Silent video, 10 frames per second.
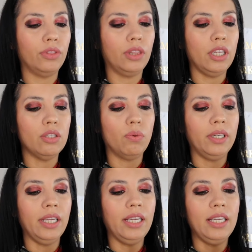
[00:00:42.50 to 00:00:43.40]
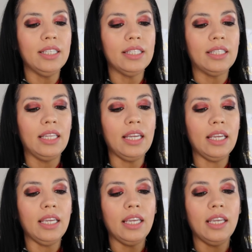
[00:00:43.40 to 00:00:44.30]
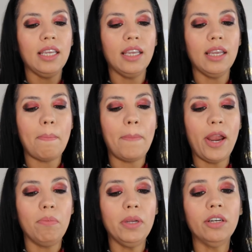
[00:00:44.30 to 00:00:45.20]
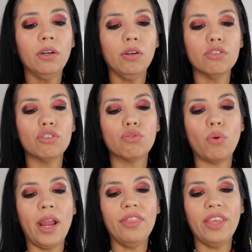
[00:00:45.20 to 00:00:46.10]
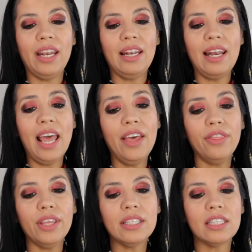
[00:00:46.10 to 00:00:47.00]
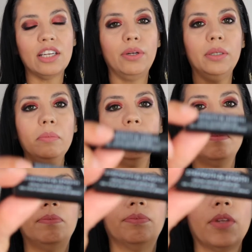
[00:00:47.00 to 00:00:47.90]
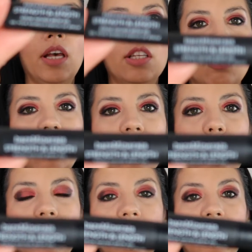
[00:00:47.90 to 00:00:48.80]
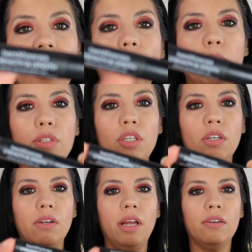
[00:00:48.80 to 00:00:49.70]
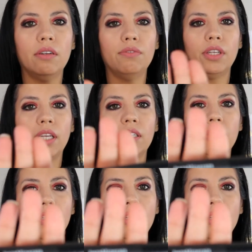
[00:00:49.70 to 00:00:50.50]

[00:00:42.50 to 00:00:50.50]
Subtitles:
This one is the bareMinerals Strength and Length Serum. So this one even helps you, I don't know if